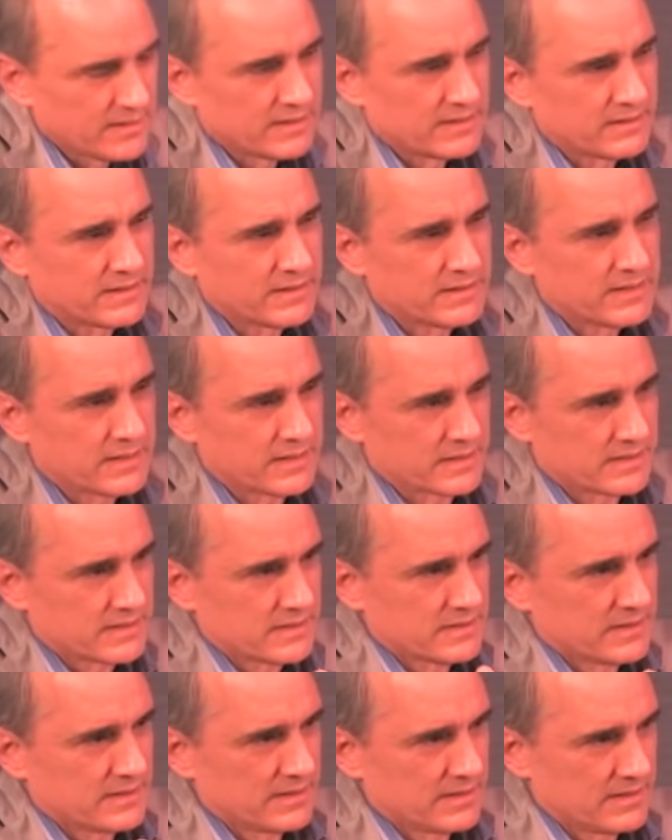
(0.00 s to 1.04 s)
Look at
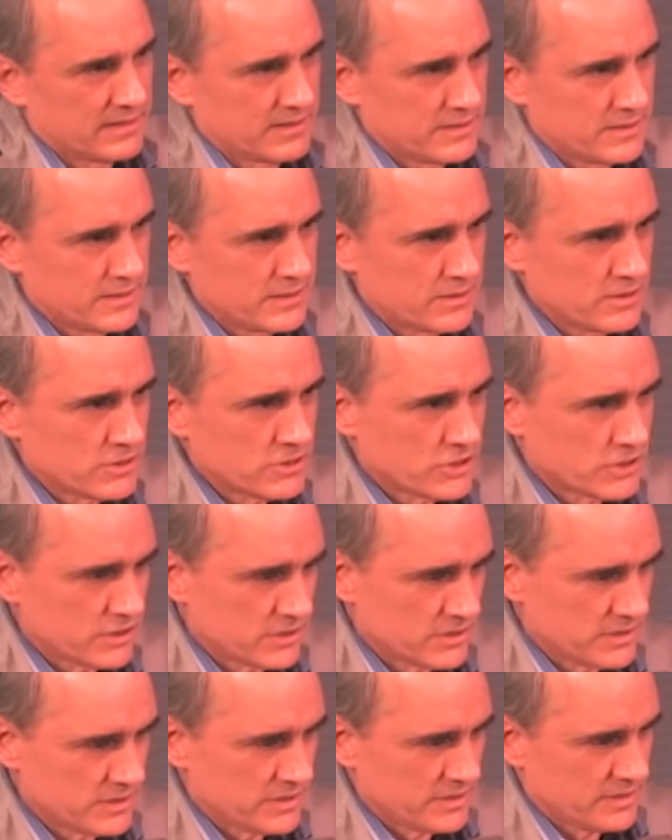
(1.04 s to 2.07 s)
this. This is the
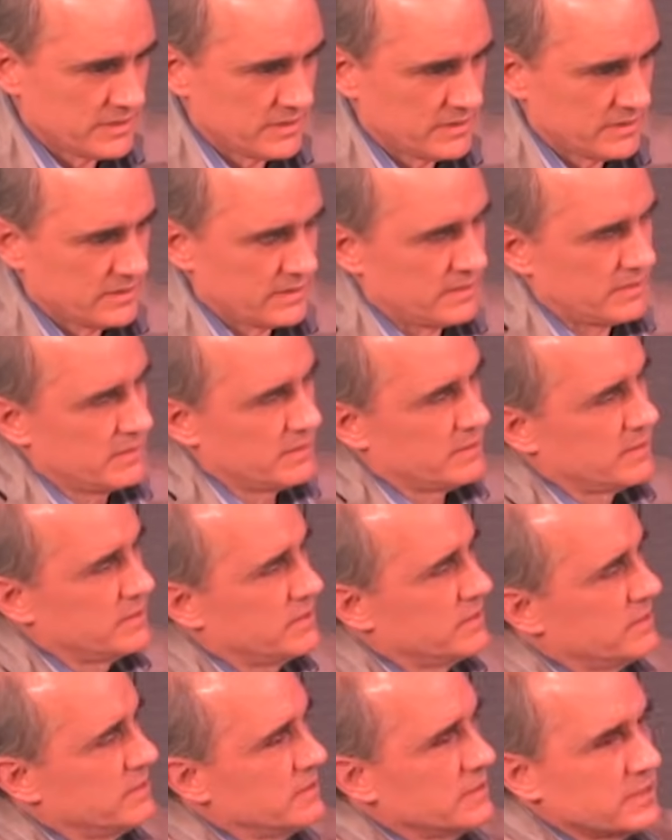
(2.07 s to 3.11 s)
church. This
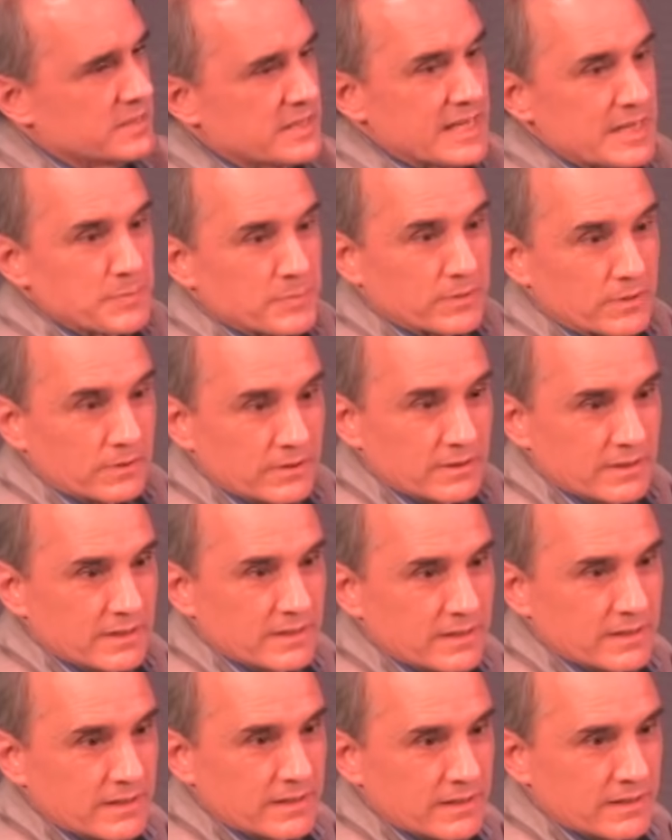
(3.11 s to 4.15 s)
is the steeple.
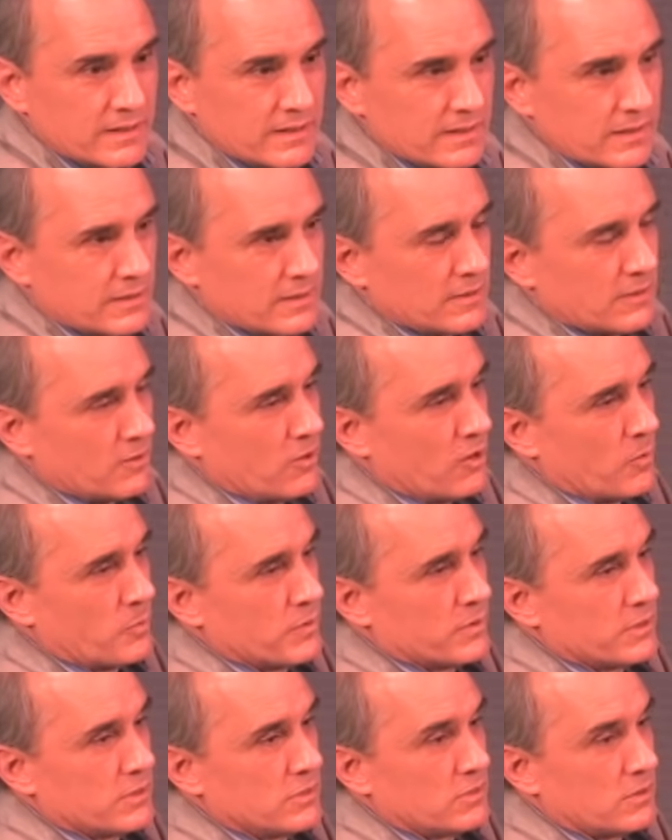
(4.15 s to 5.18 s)

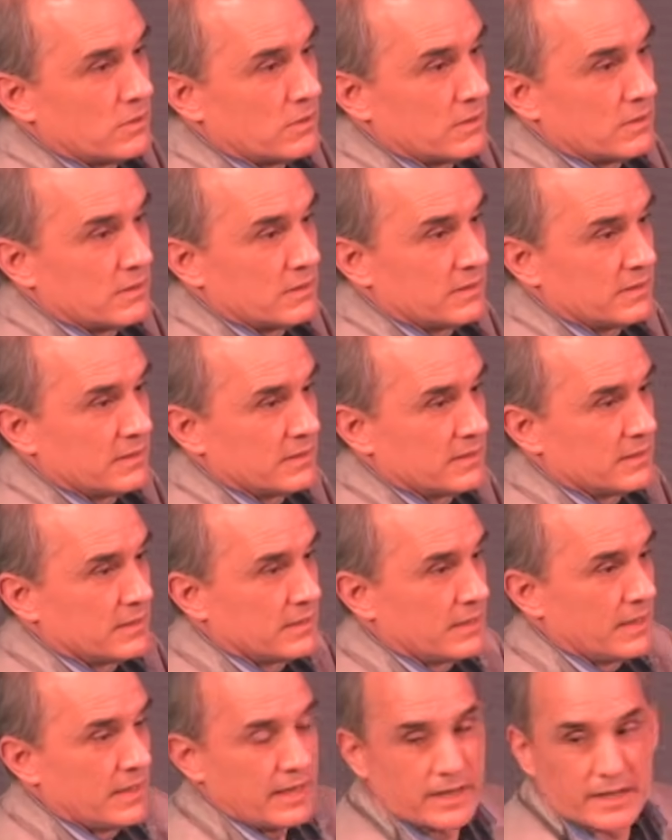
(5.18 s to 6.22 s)
Open the door
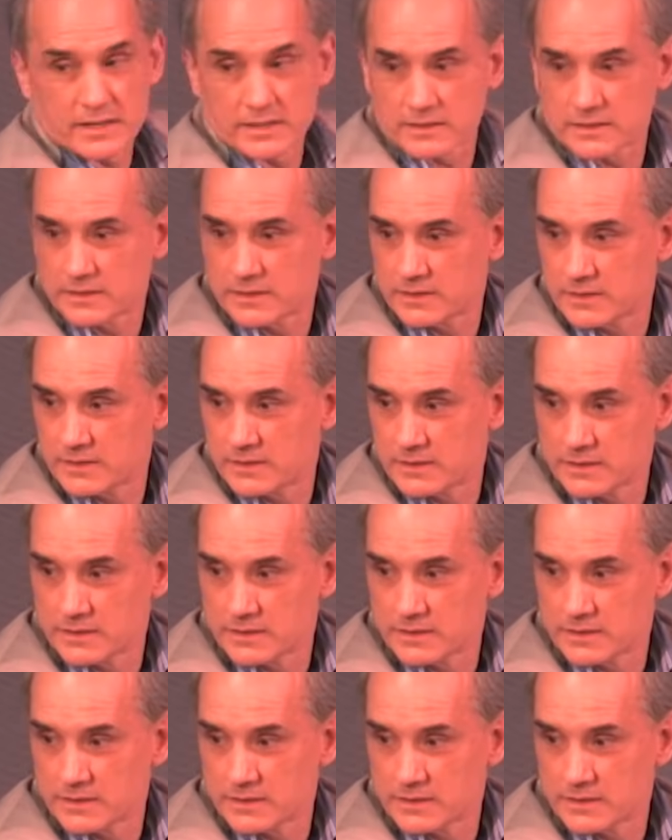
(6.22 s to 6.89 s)
and.